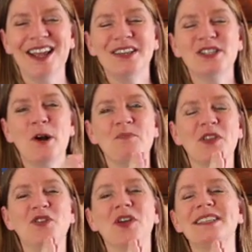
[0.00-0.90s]
So
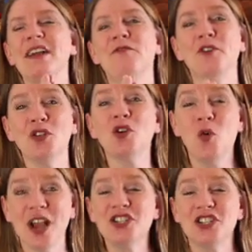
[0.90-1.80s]
if you guys have further
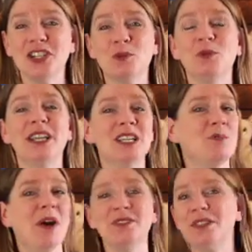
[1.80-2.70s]
questions, please
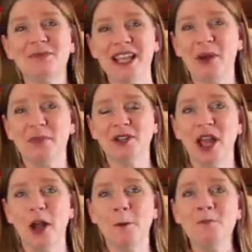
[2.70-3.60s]
post them down
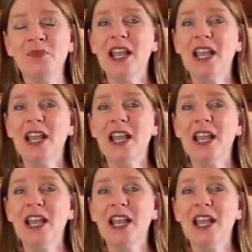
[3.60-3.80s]
below.